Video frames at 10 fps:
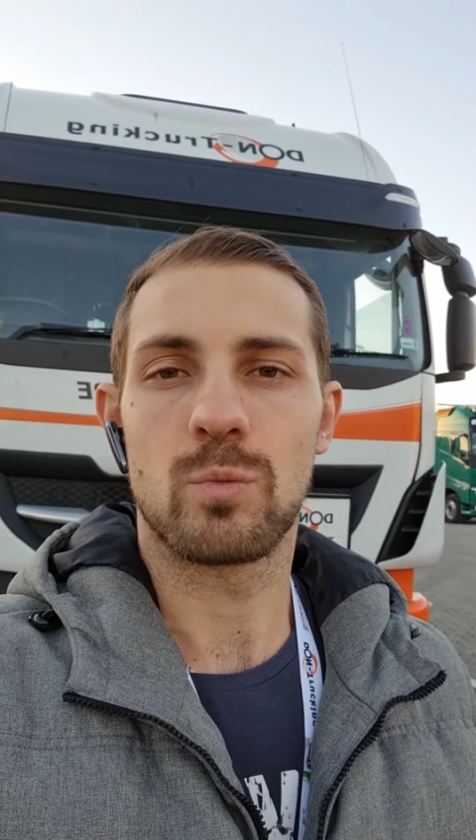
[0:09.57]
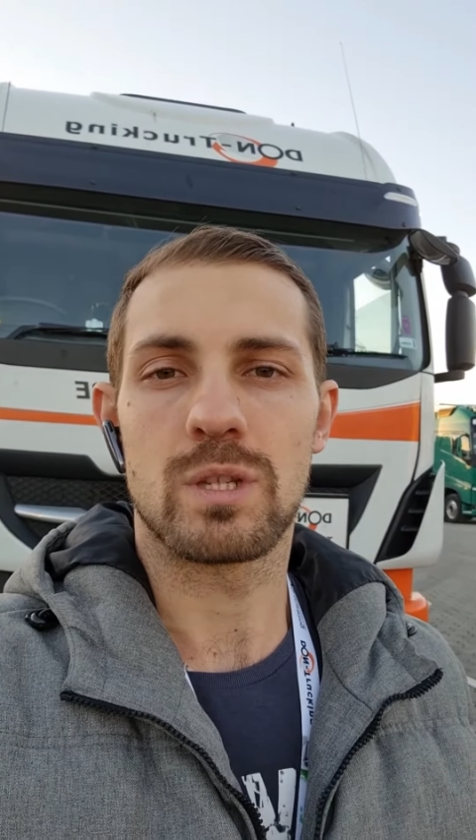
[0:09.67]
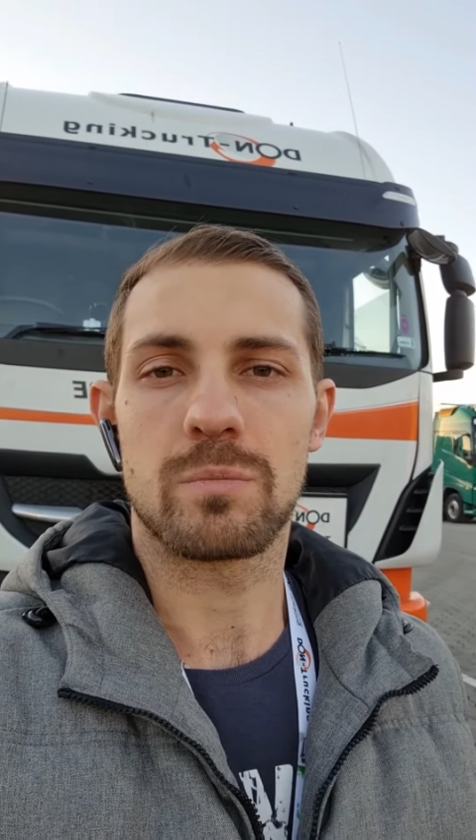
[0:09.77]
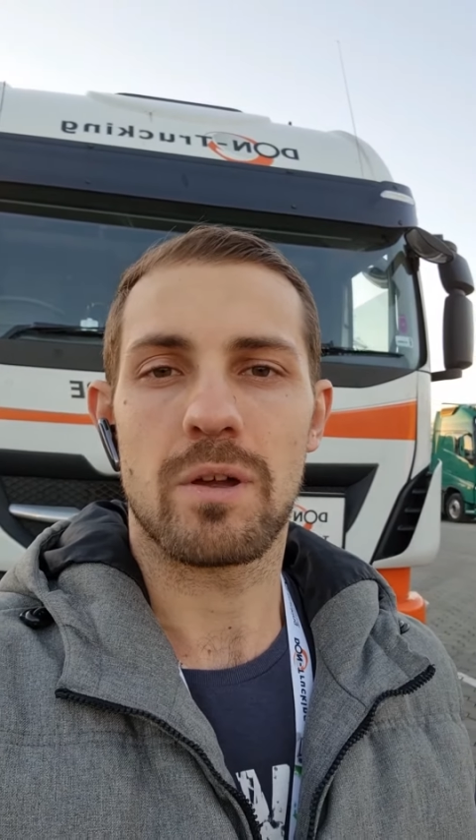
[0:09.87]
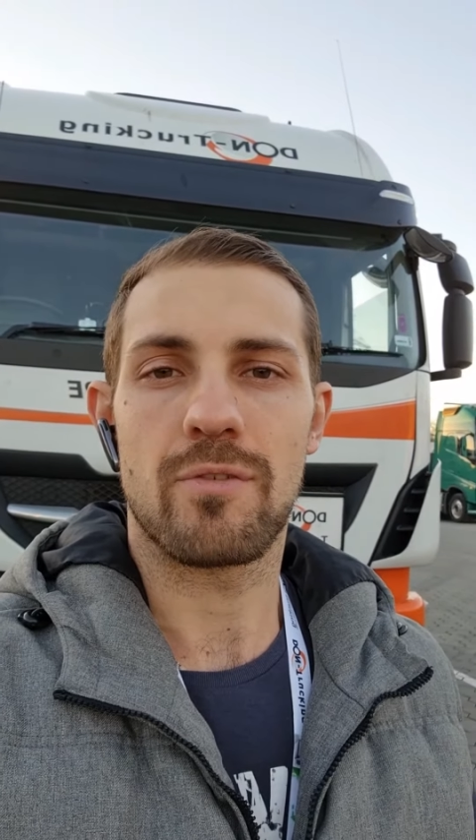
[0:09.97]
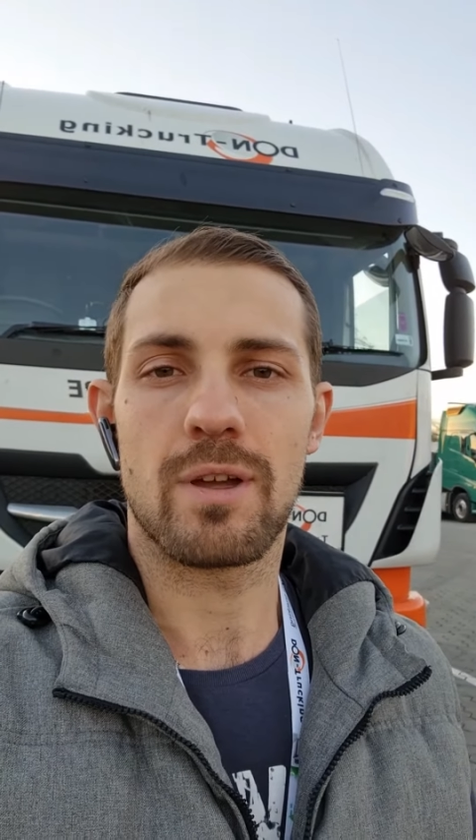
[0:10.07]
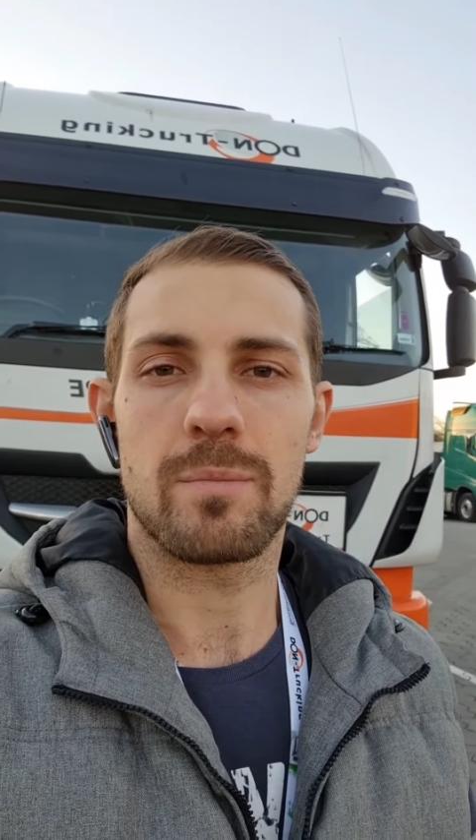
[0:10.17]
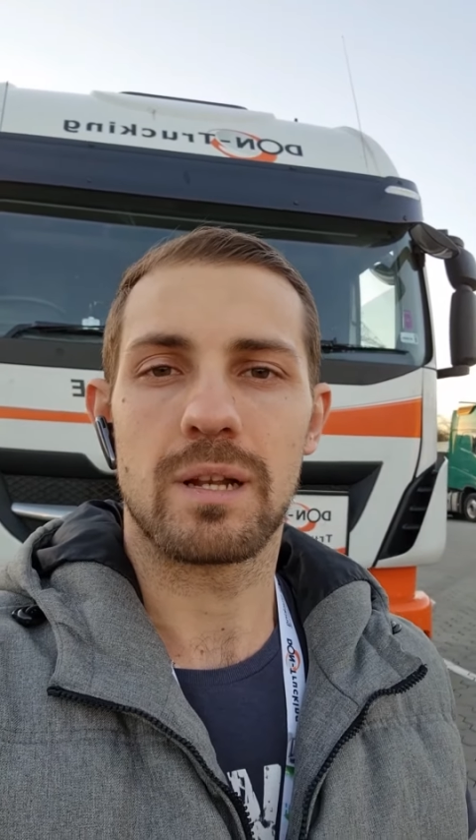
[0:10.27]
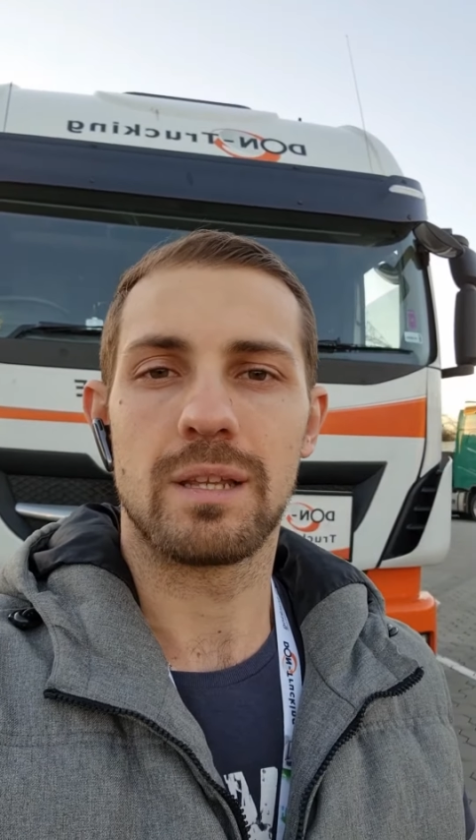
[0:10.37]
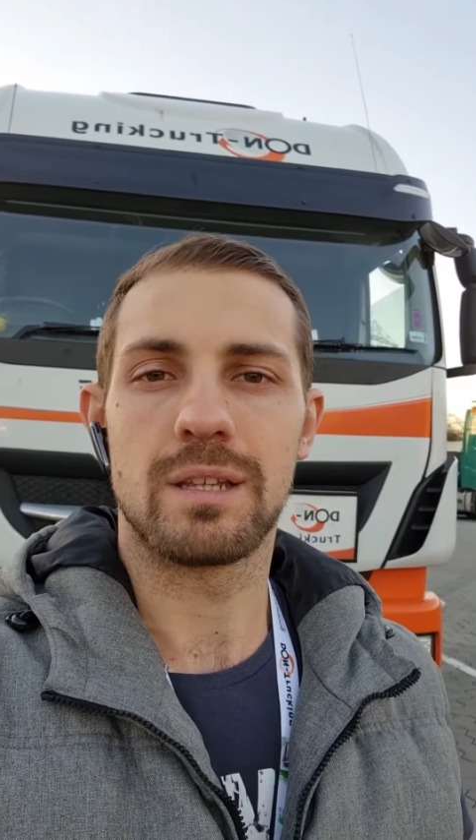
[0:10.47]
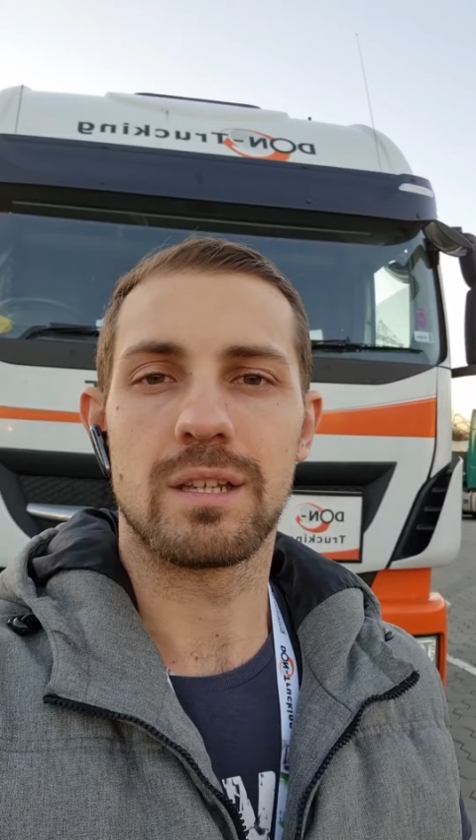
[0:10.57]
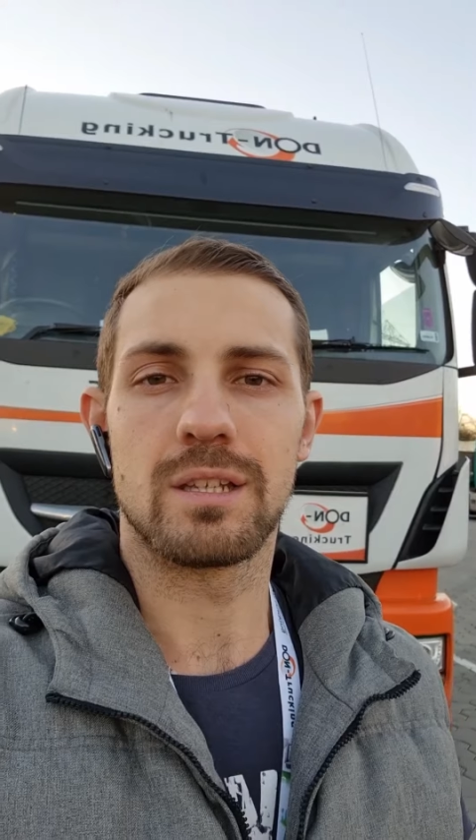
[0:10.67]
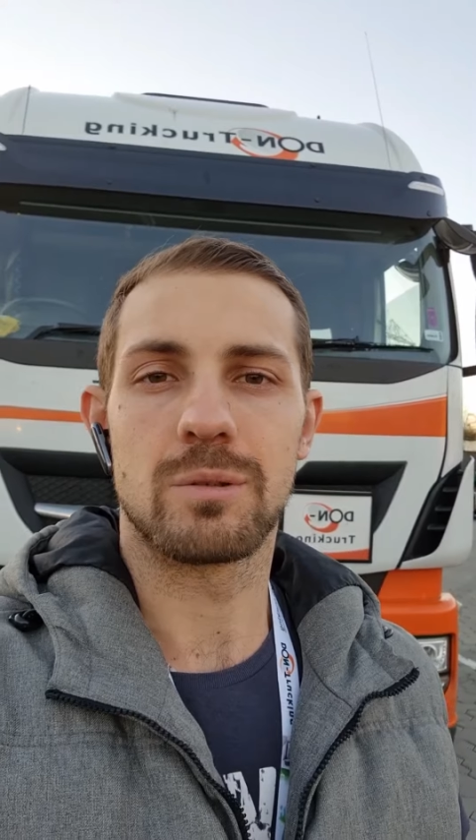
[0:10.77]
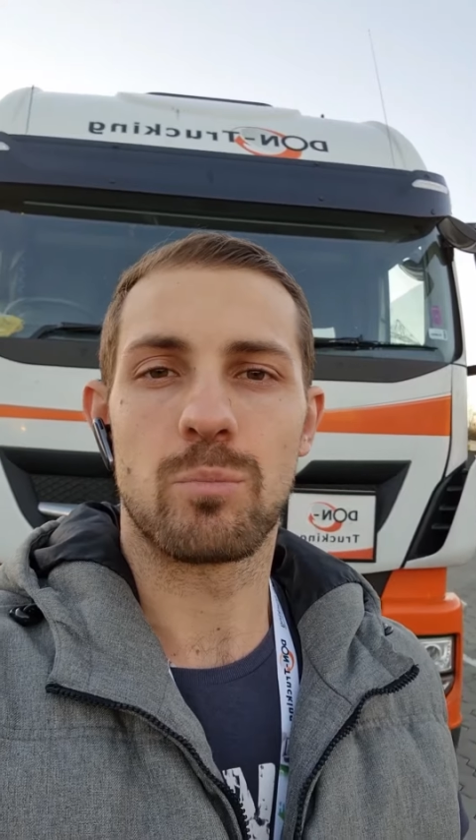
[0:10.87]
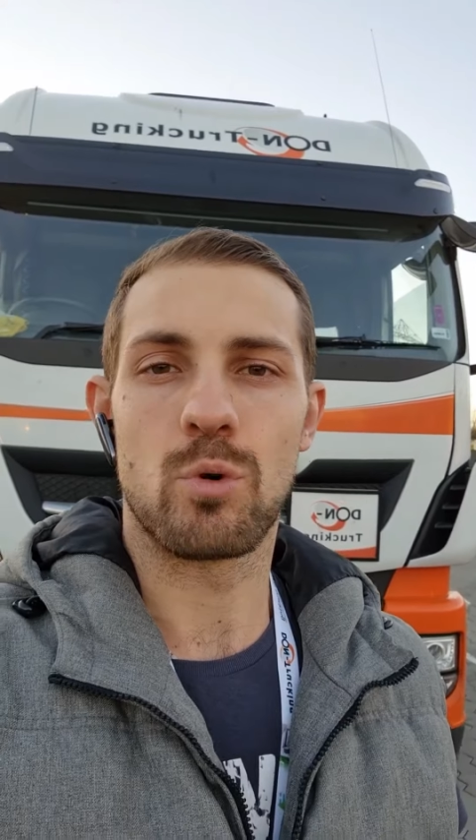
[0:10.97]
with my family
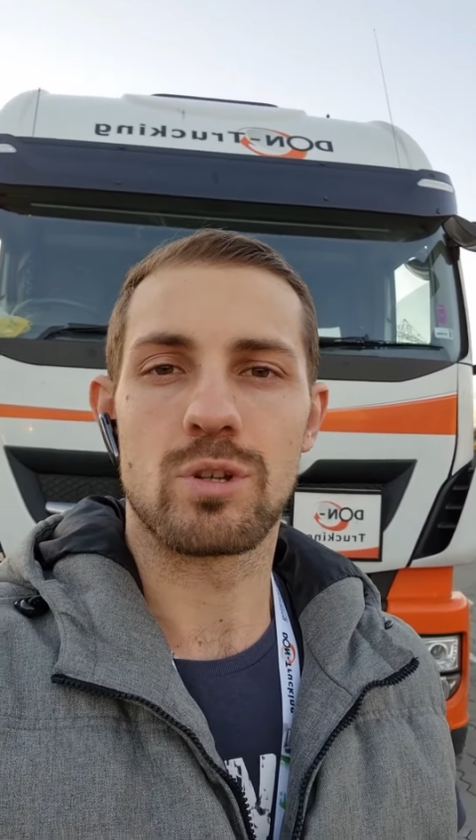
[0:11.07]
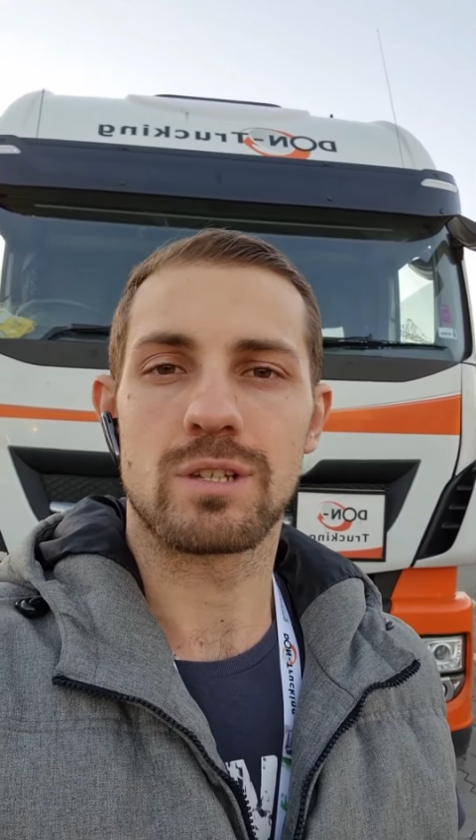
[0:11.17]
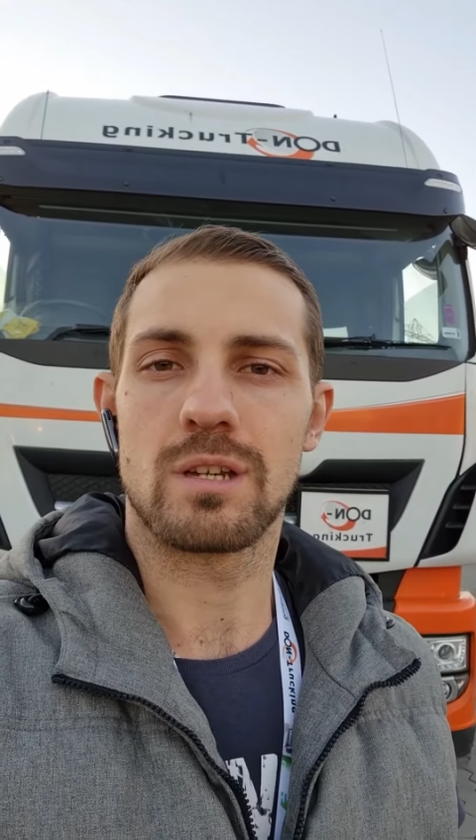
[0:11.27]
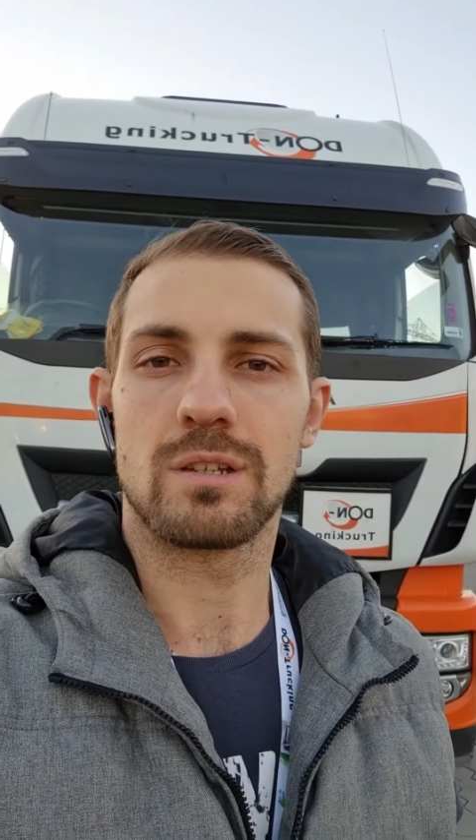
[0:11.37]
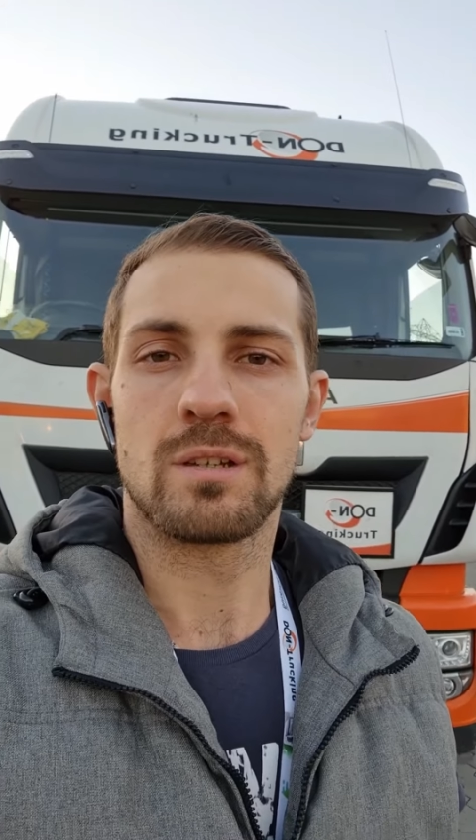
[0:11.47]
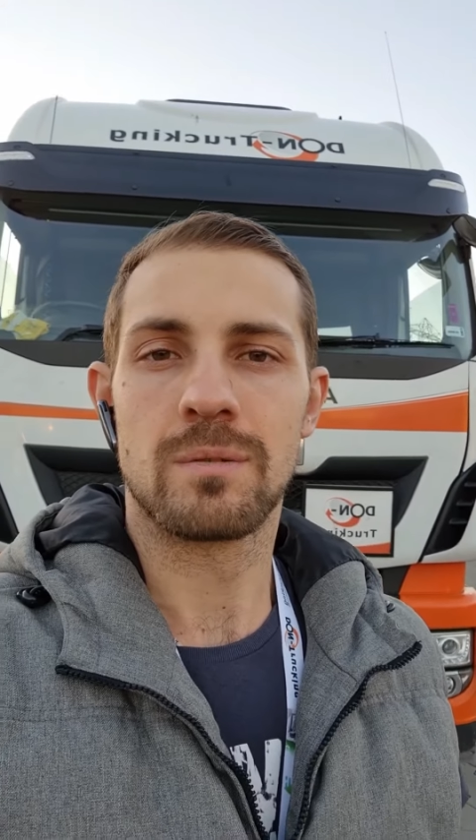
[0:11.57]
in Poznan.